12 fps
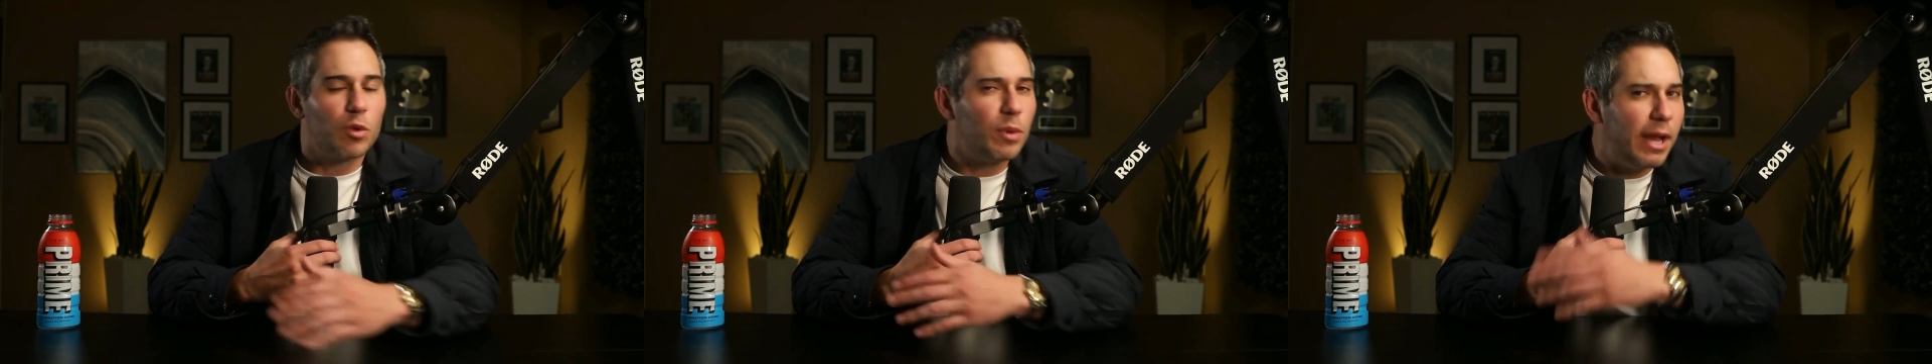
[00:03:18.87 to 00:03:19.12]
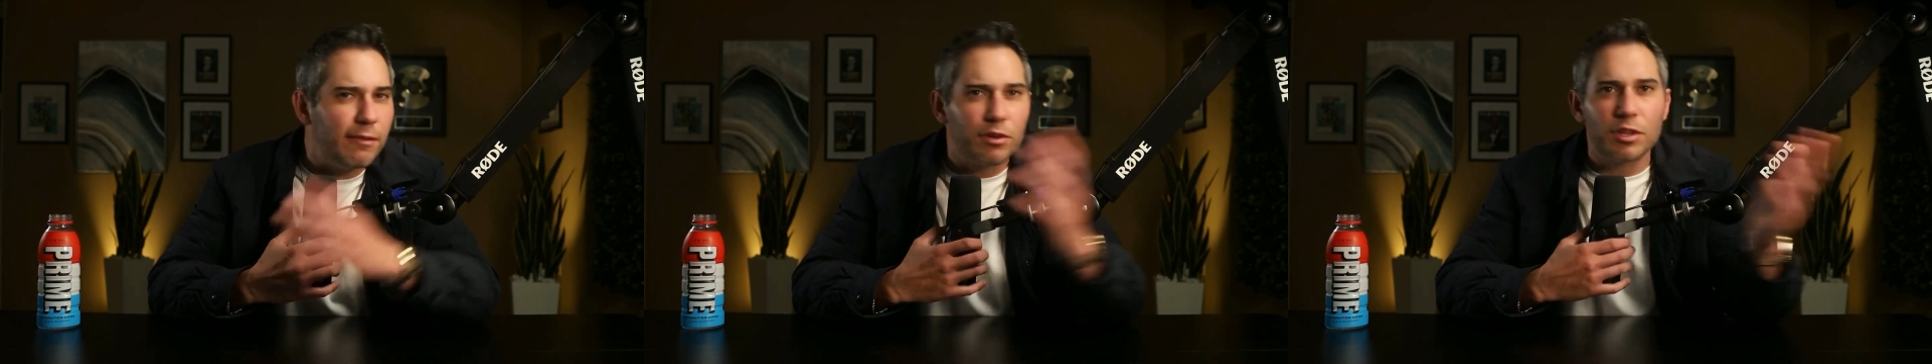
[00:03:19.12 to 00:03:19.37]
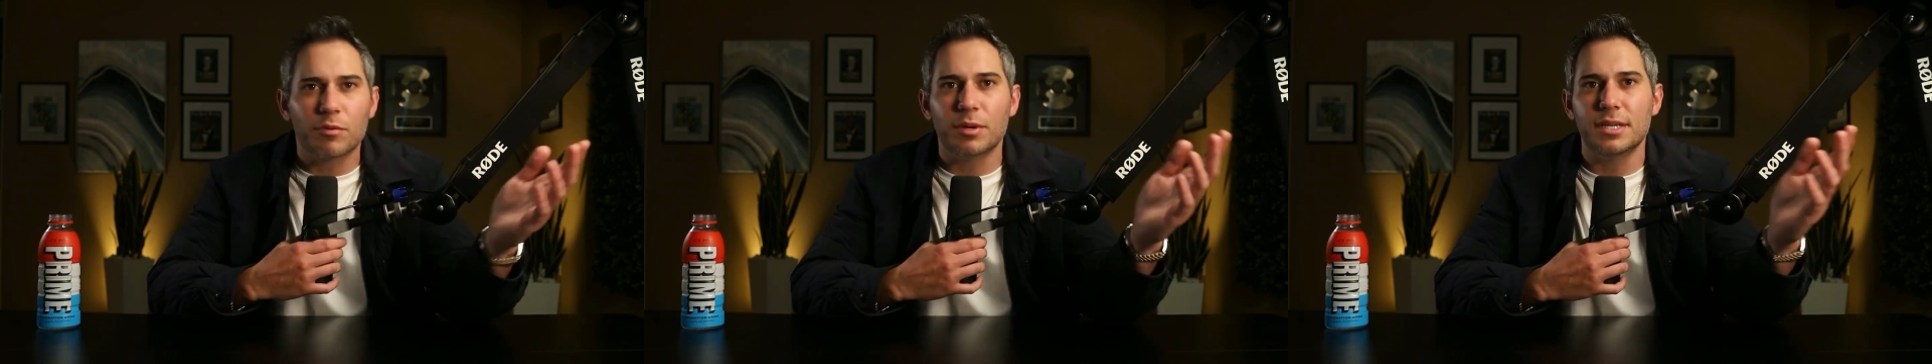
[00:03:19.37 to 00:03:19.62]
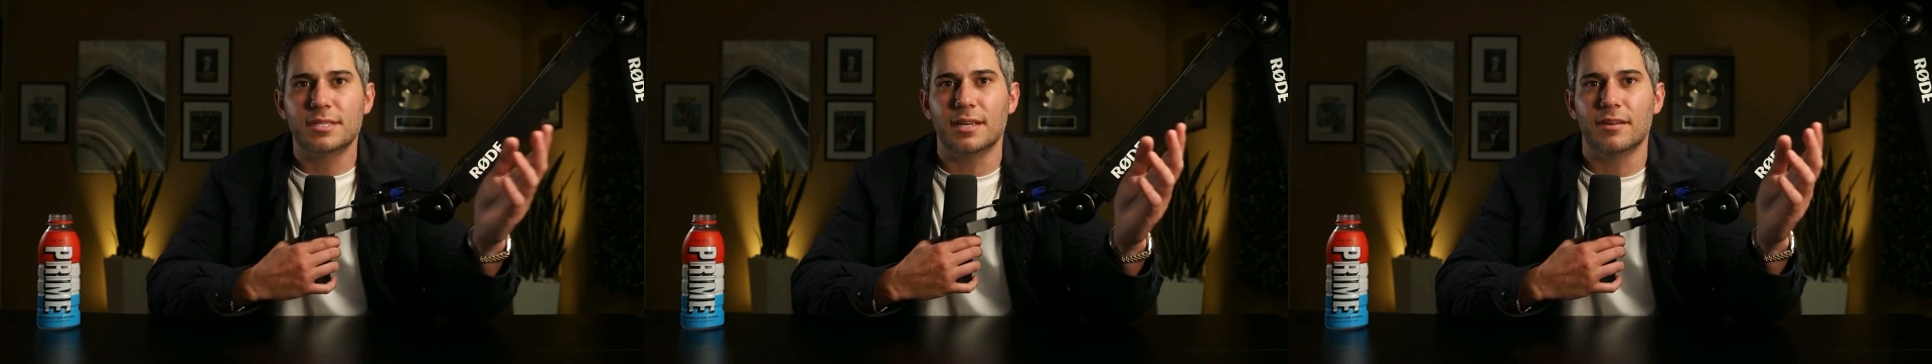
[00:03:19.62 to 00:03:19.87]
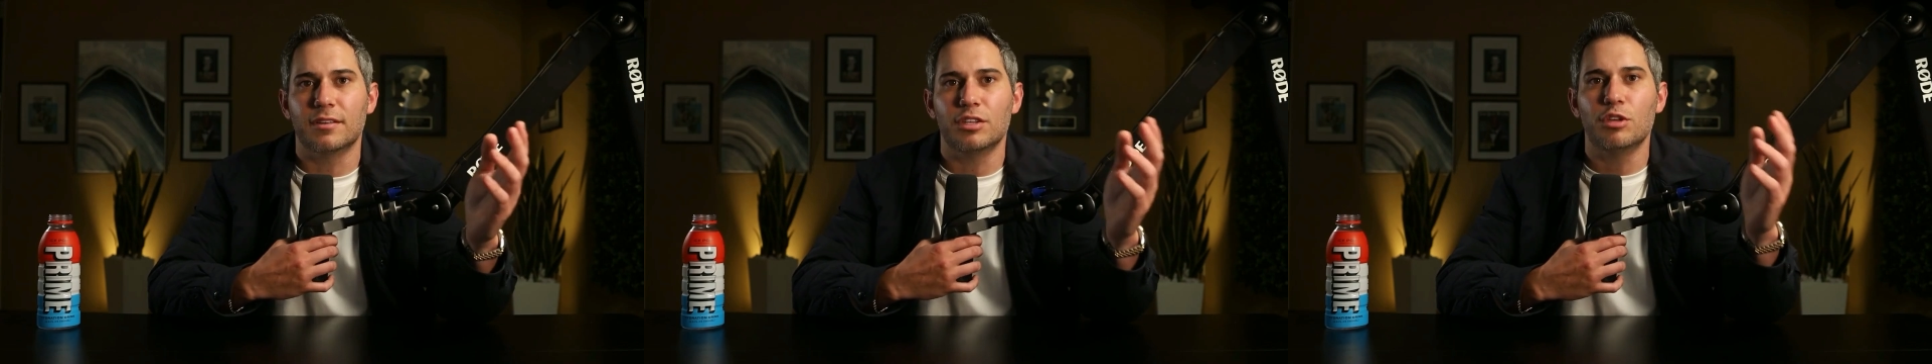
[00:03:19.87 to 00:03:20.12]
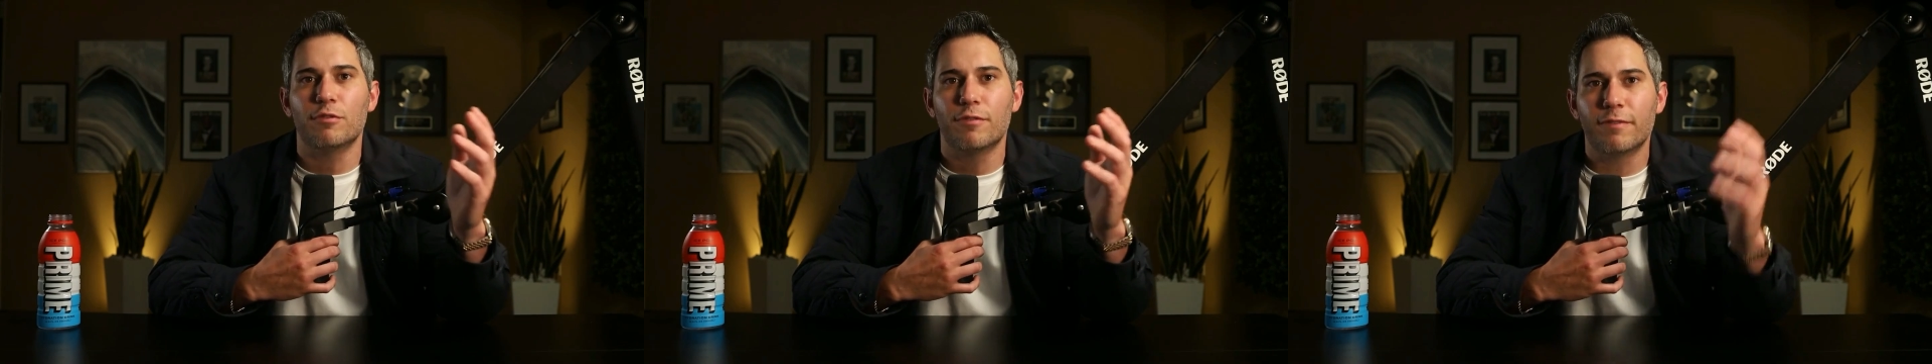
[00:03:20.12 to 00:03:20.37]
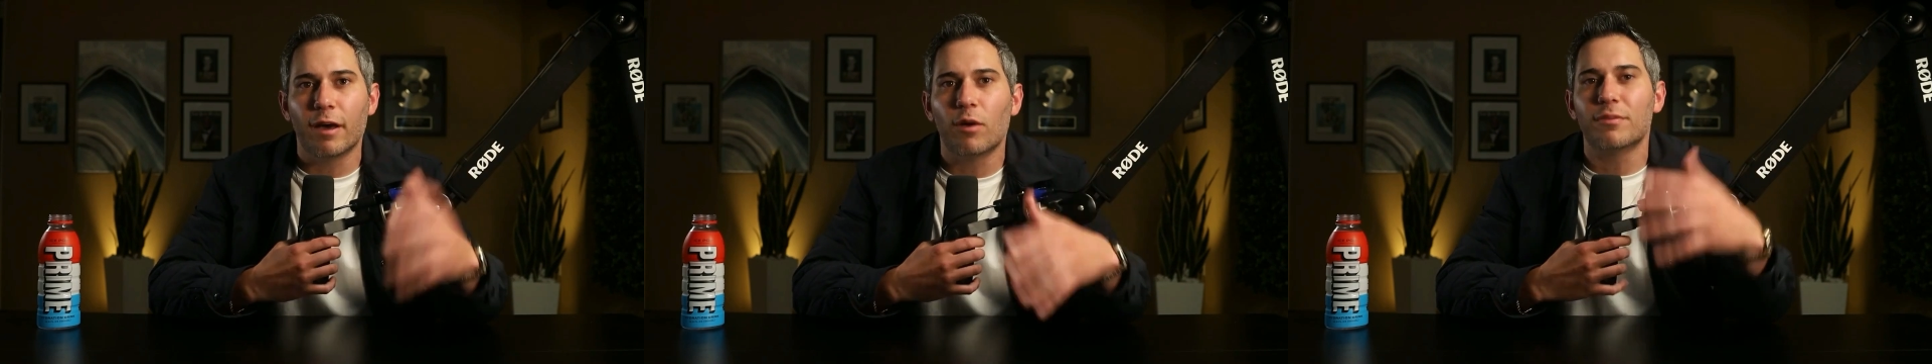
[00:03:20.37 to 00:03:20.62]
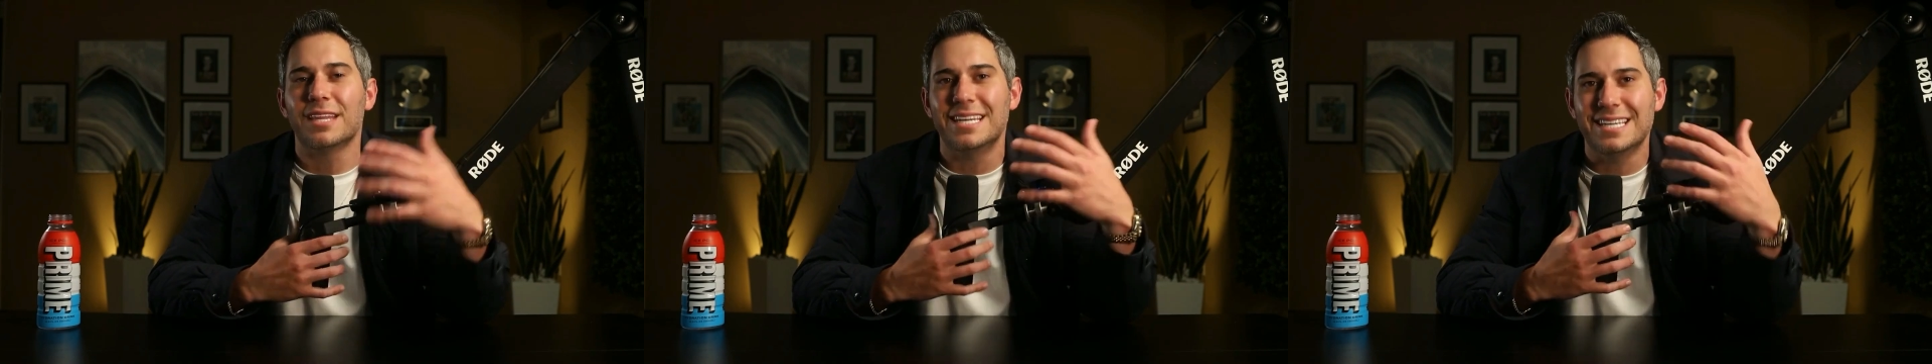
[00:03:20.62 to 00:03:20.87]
Whatever the reason, you felt the